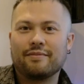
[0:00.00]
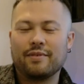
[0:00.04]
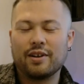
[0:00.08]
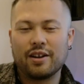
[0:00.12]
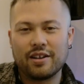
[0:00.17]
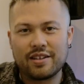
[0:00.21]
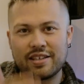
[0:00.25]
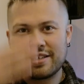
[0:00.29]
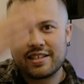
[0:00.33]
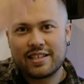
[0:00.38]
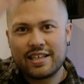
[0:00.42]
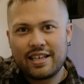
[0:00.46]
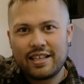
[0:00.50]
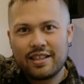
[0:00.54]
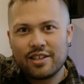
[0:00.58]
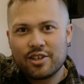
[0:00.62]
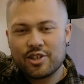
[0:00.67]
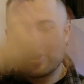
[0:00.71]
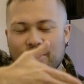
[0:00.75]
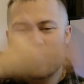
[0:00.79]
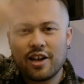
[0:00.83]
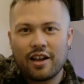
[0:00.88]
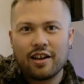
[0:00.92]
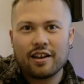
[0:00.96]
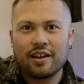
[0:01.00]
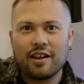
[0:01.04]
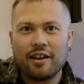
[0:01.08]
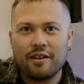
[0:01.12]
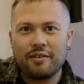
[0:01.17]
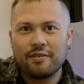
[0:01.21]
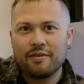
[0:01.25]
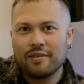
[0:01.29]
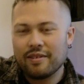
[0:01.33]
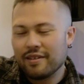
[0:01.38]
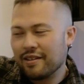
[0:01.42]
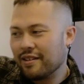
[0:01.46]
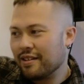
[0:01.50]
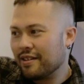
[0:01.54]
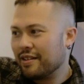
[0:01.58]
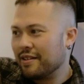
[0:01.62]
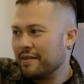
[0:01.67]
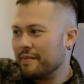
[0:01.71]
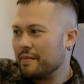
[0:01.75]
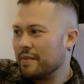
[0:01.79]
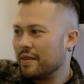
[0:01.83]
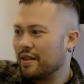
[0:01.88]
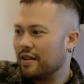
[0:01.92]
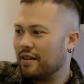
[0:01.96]
When I'd seen the shutter go,
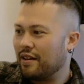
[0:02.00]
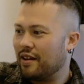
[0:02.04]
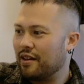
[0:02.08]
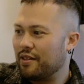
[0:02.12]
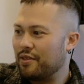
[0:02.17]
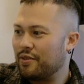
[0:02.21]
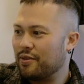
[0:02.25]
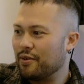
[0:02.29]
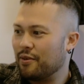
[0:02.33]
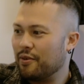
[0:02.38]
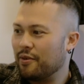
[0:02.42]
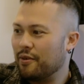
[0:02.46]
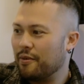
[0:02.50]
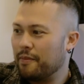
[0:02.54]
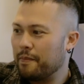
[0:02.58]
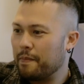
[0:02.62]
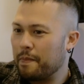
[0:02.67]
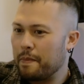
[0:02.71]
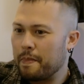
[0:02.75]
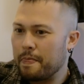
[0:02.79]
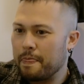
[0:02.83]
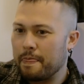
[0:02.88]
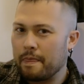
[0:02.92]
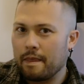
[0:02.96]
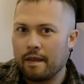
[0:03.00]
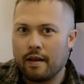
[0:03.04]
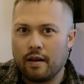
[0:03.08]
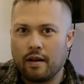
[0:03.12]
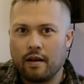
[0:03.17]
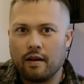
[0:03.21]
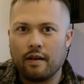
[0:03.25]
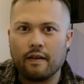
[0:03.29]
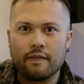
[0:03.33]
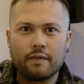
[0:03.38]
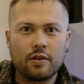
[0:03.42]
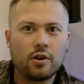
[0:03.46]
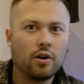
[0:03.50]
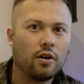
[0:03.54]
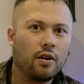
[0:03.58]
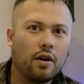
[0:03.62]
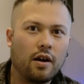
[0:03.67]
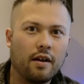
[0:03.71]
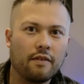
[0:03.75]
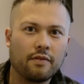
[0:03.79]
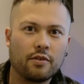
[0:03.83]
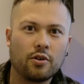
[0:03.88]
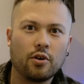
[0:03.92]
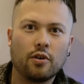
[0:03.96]
I thought, oh, I've
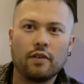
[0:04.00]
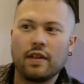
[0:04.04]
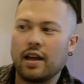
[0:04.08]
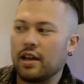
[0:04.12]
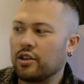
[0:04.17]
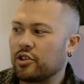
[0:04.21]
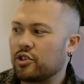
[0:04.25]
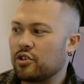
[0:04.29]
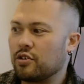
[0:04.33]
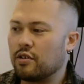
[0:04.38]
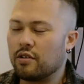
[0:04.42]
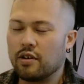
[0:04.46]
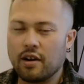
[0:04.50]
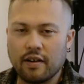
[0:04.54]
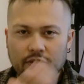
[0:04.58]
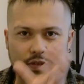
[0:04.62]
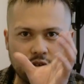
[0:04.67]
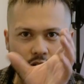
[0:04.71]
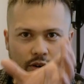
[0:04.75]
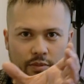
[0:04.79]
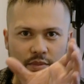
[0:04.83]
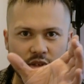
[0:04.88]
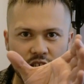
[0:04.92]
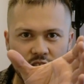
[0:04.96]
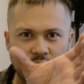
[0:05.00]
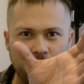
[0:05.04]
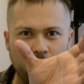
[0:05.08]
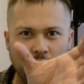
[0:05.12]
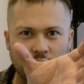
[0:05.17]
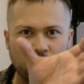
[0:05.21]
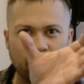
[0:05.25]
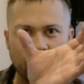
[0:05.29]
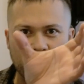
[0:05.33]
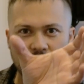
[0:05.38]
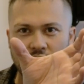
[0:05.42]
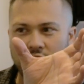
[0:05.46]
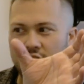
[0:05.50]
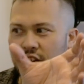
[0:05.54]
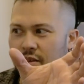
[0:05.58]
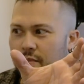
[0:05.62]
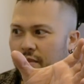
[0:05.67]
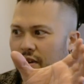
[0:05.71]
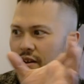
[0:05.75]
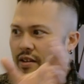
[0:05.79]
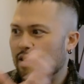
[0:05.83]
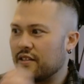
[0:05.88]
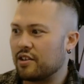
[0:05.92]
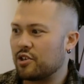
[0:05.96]
got that shot. I've got him smudged right in the
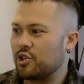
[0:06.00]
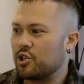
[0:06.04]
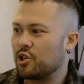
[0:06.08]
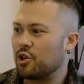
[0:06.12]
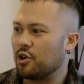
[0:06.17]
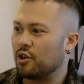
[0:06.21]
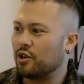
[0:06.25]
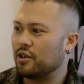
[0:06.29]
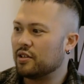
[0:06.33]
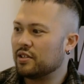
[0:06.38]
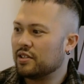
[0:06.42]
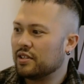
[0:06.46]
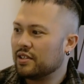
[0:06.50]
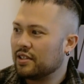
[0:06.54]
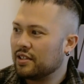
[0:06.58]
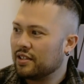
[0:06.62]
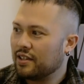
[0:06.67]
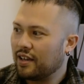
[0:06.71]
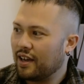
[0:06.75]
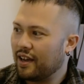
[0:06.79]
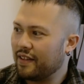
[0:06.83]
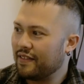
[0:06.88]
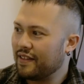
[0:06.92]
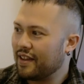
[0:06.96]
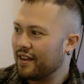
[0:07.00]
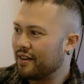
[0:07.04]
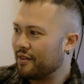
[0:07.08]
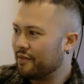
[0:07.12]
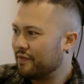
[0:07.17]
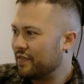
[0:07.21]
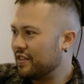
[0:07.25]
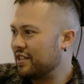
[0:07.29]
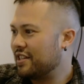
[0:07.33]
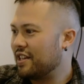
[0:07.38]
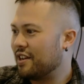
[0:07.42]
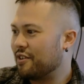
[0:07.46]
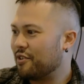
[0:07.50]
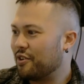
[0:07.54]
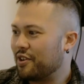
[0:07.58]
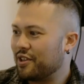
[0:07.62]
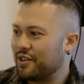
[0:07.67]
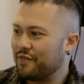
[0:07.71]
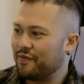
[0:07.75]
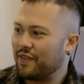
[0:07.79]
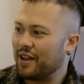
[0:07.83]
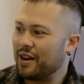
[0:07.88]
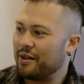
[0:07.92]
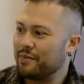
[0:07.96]
middle of the shot. And then obviously I got it
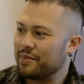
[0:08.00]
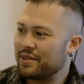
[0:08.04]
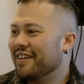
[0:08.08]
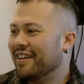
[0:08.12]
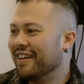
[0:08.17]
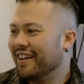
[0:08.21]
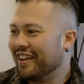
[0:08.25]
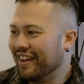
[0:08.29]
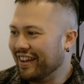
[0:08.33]
developed.